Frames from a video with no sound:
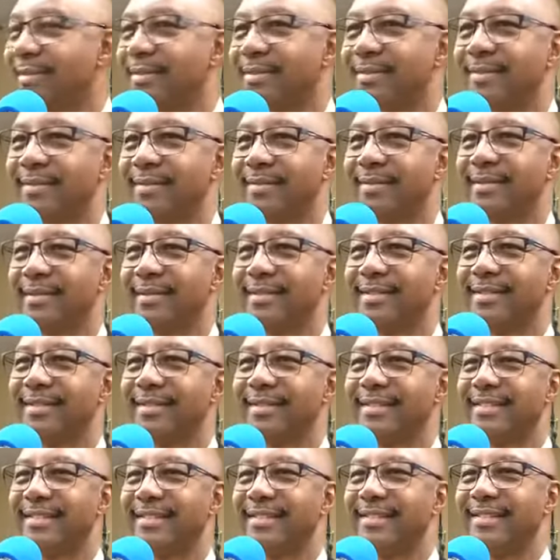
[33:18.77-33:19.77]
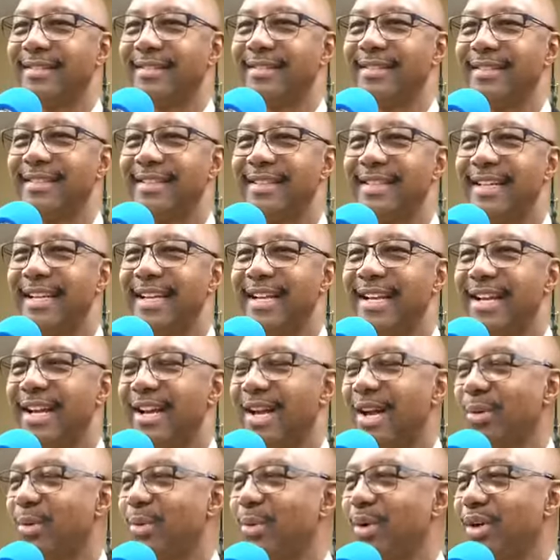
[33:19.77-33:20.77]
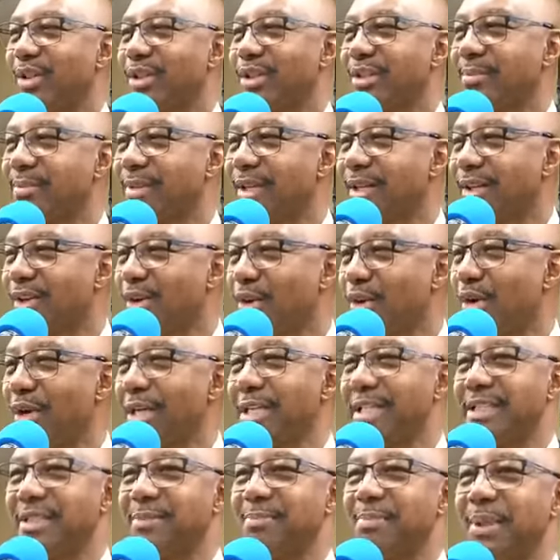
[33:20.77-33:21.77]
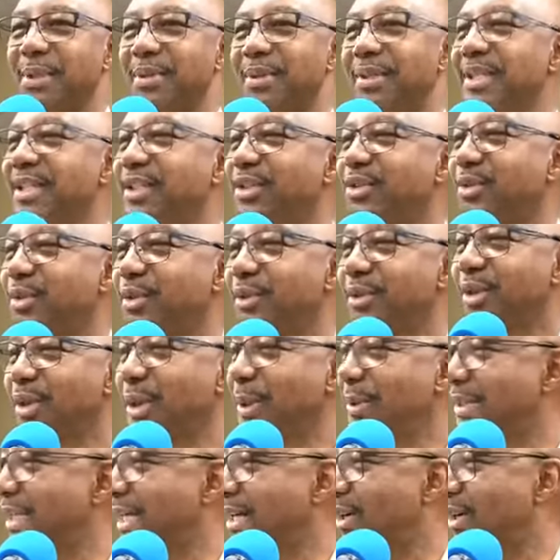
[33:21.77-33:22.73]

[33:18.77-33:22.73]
the Lord in spirit and in truth. Worship the Lord in spirit and truth. Who's that,